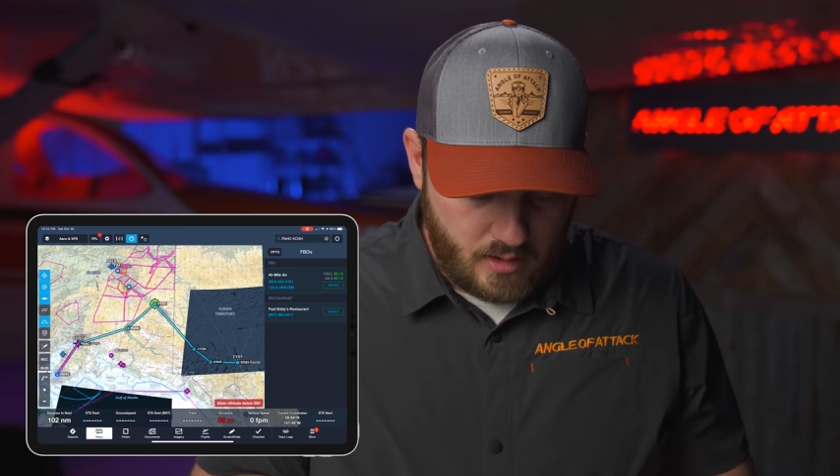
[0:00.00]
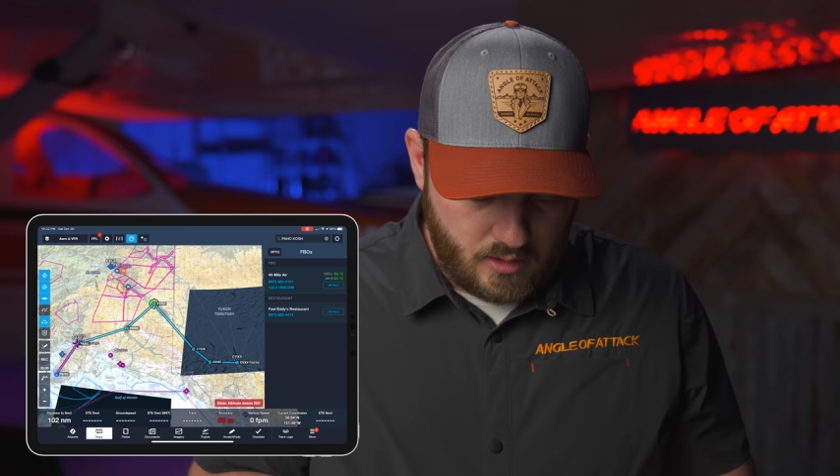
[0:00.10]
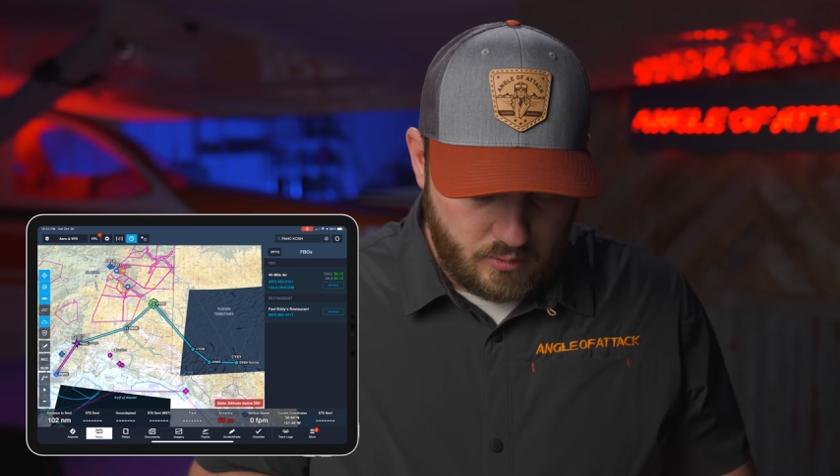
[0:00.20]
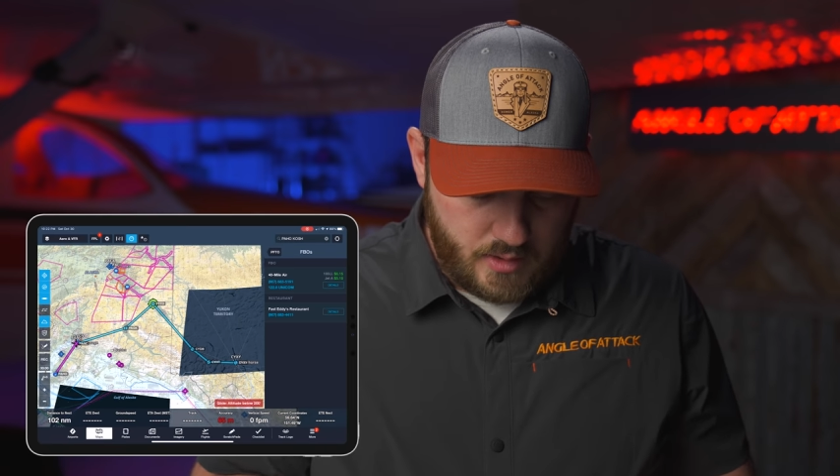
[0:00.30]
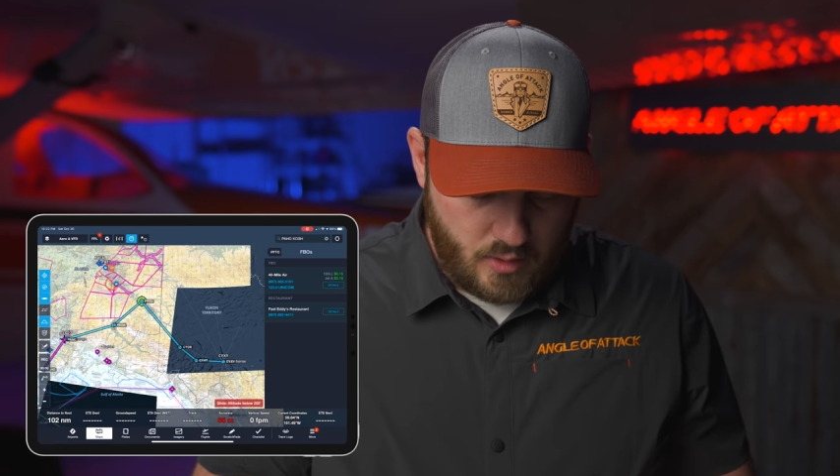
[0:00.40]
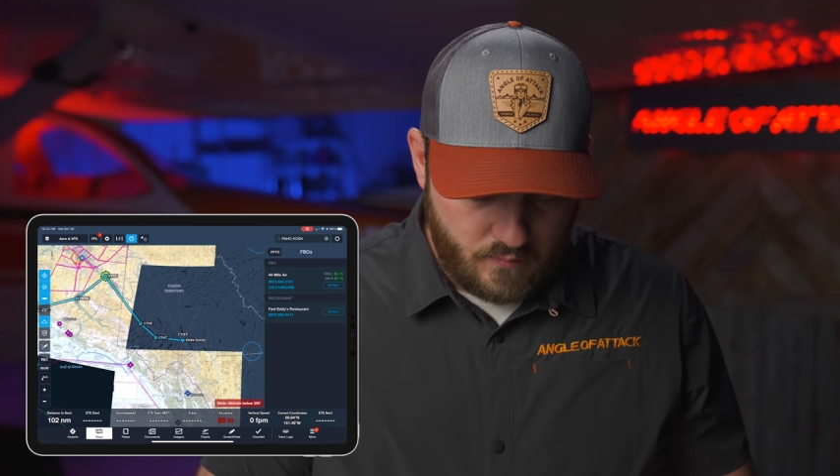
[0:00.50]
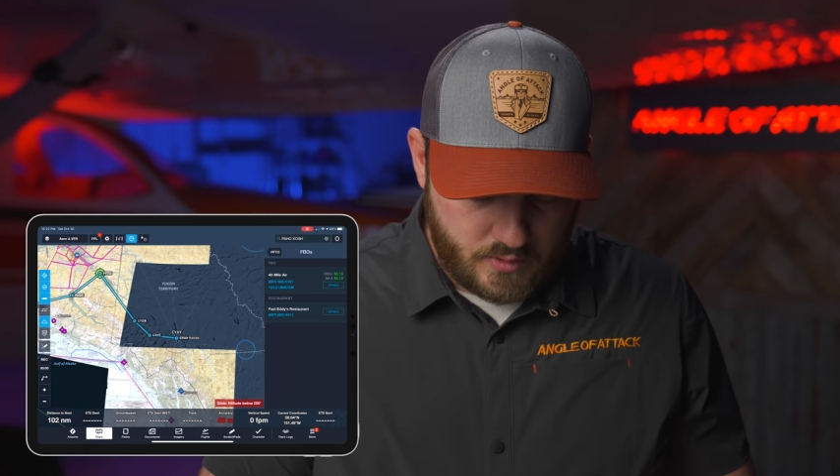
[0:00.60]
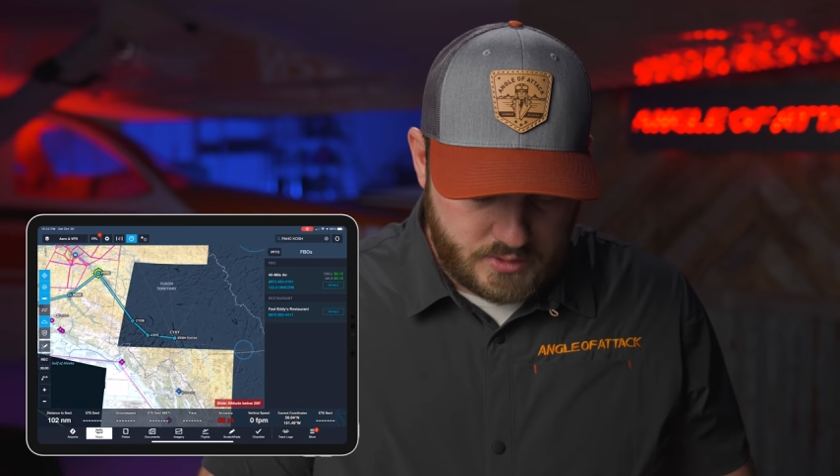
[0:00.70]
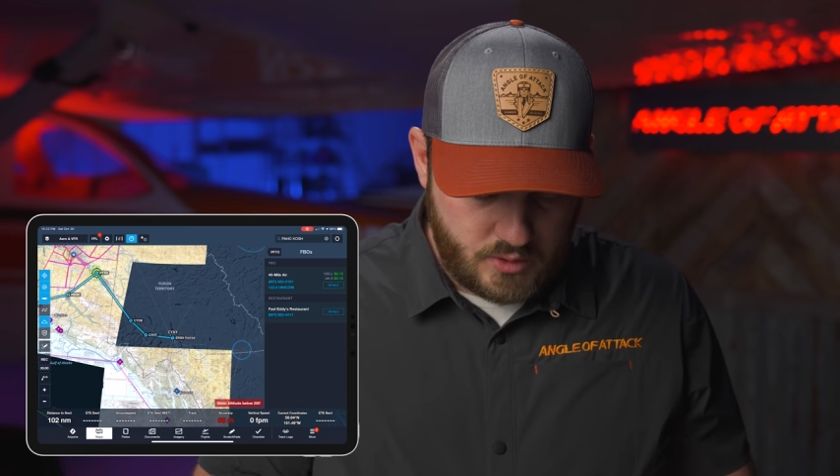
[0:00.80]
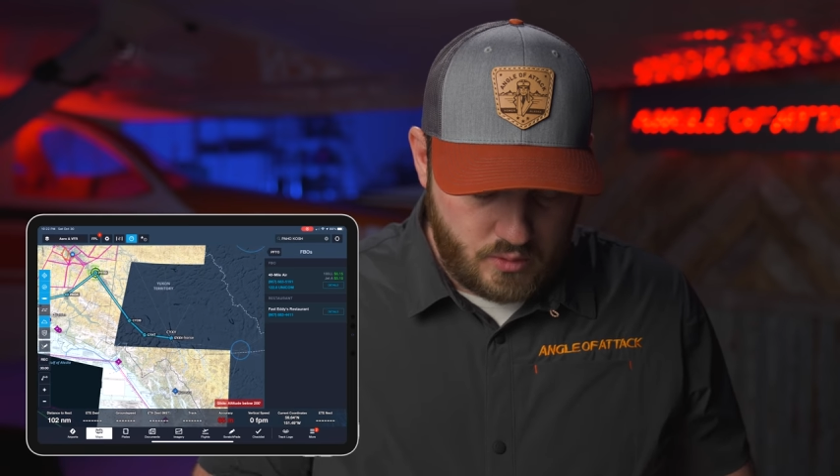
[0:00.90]
all the way
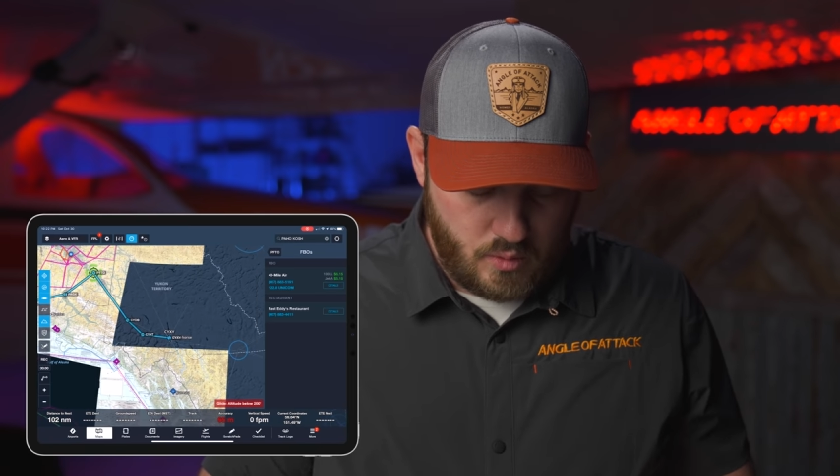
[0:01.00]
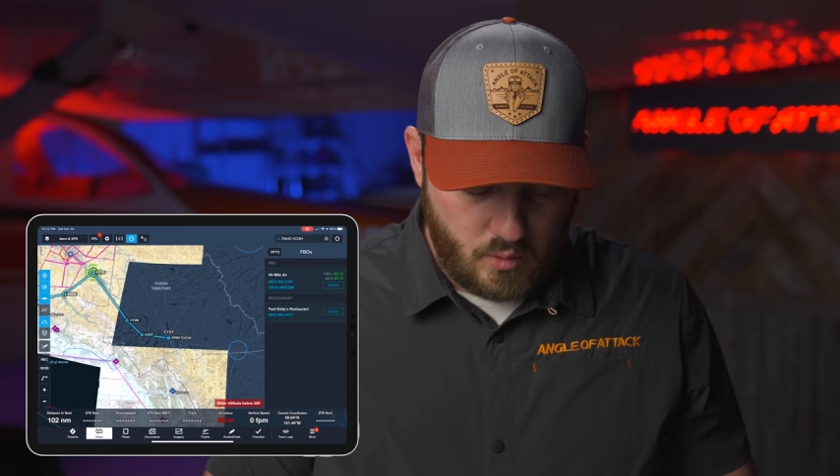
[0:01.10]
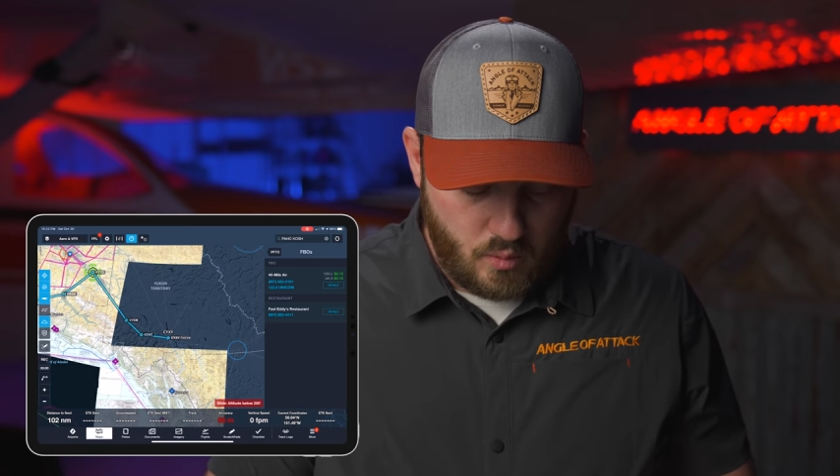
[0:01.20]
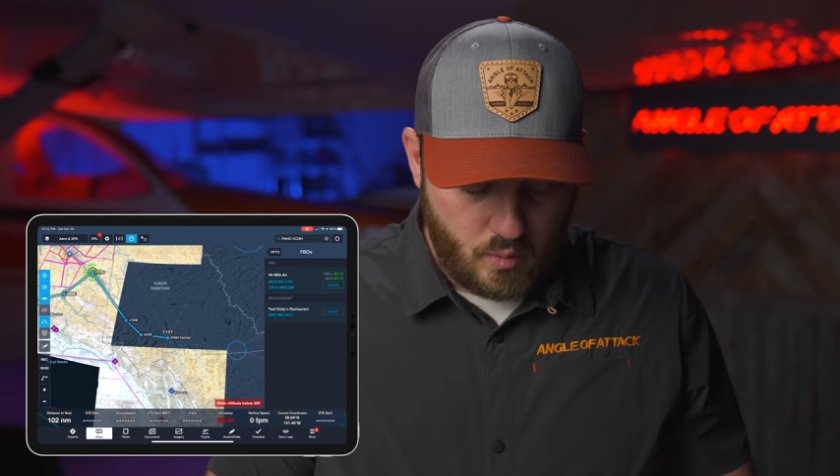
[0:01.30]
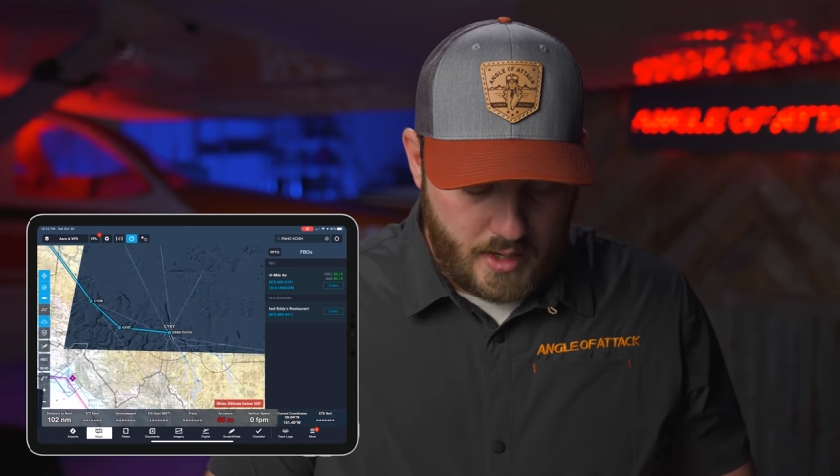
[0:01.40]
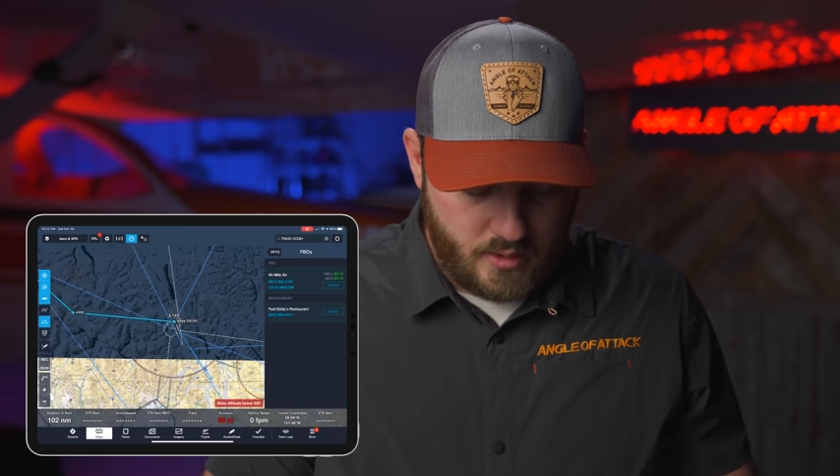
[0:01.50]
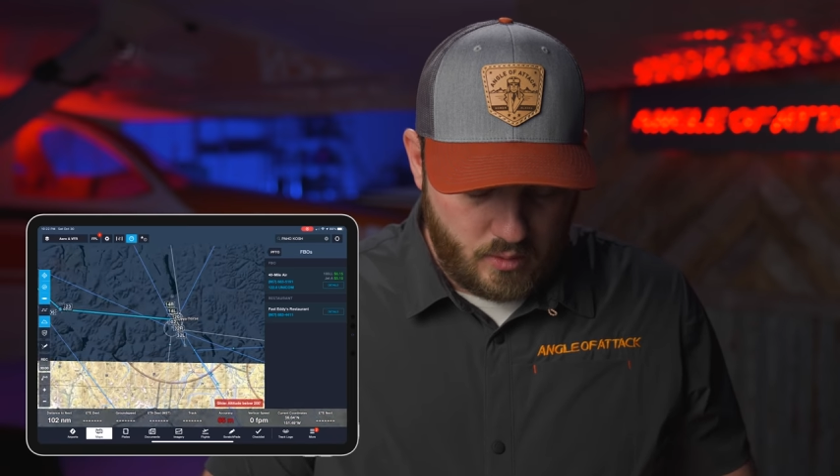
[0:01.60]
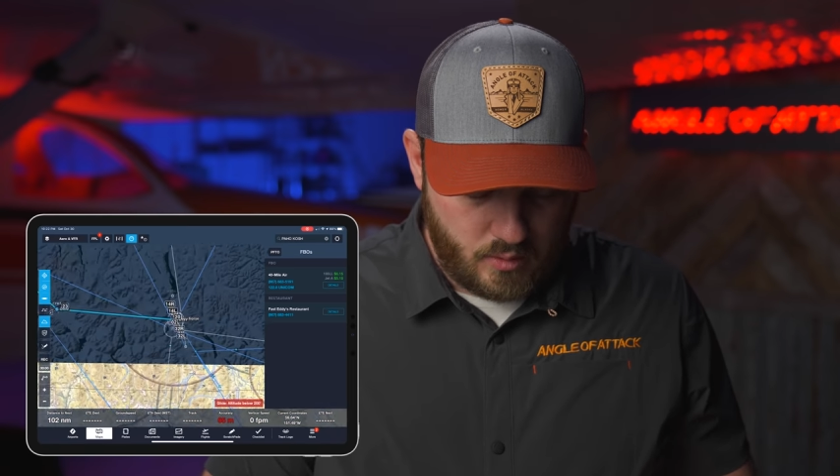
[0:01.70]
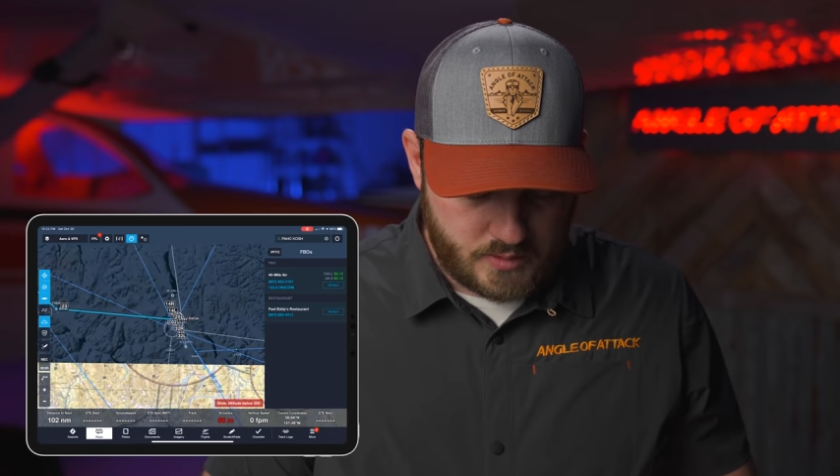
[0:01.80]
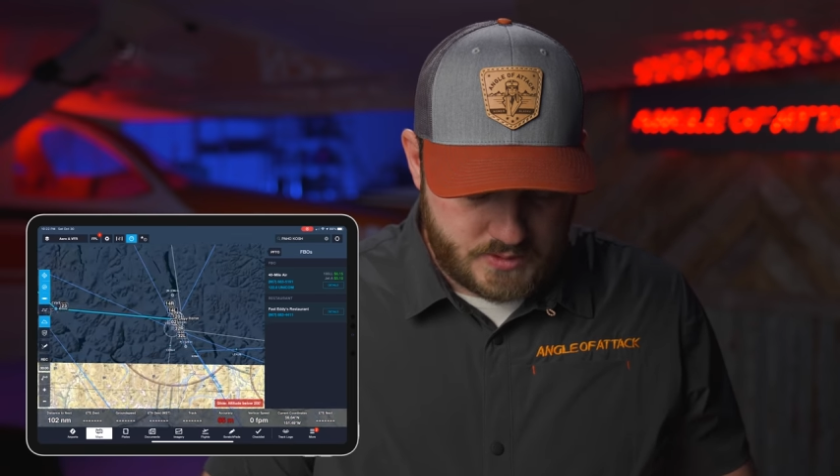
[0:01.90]
over to
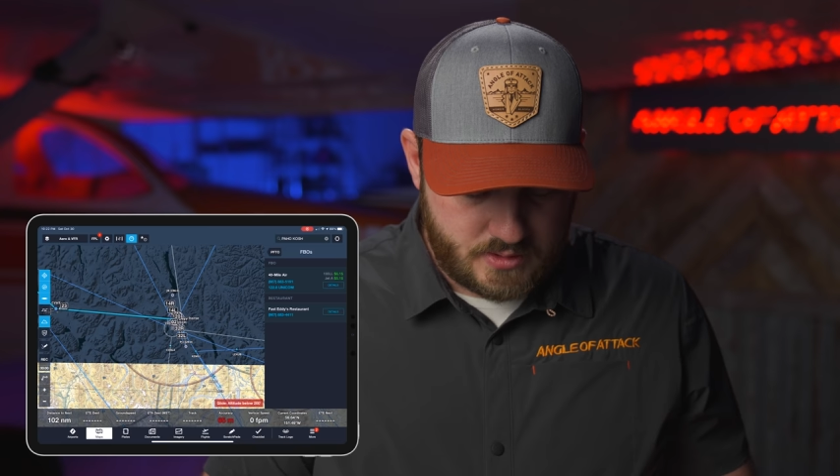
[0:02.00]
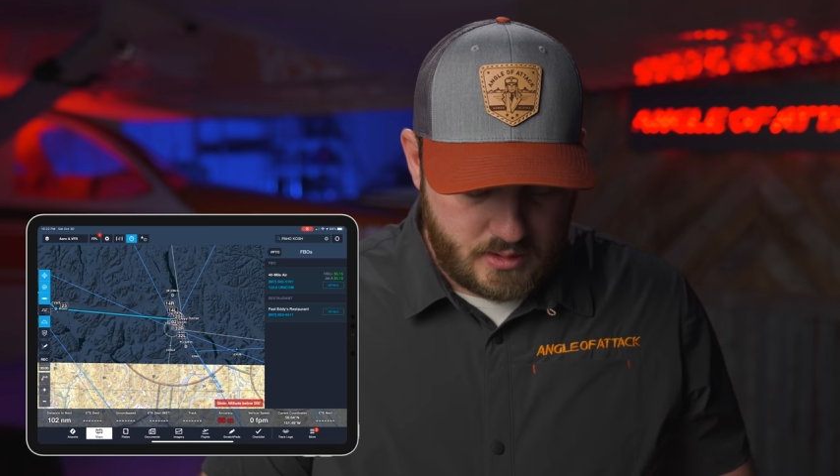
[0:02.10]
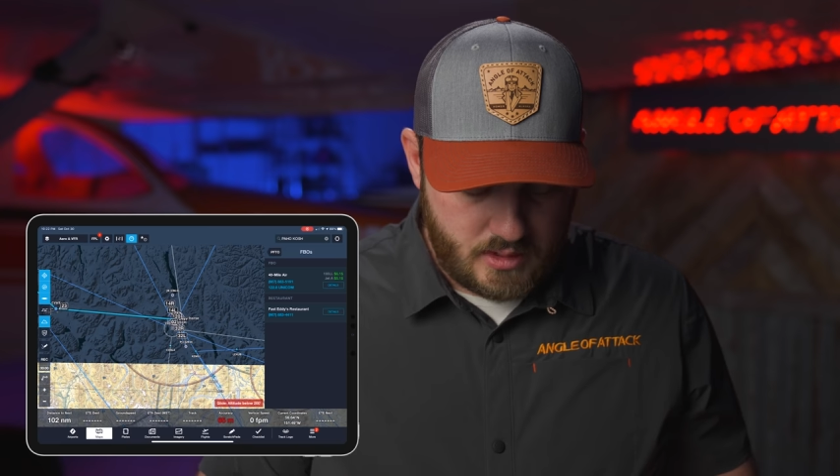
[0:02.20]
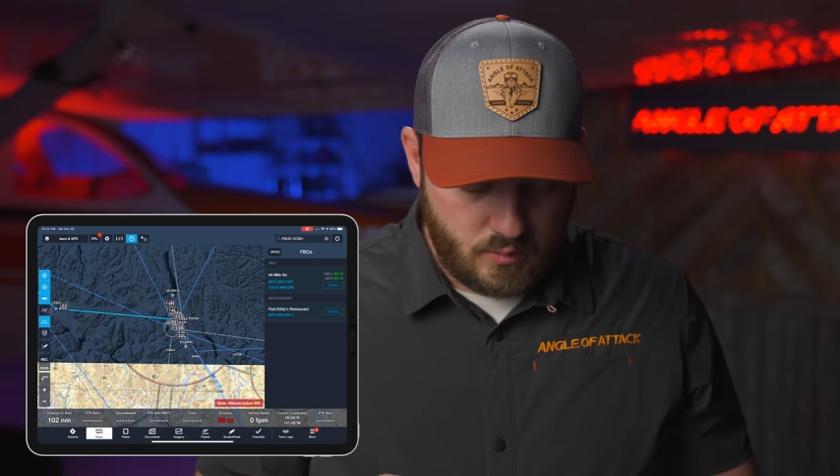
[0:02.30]
Whitehorse.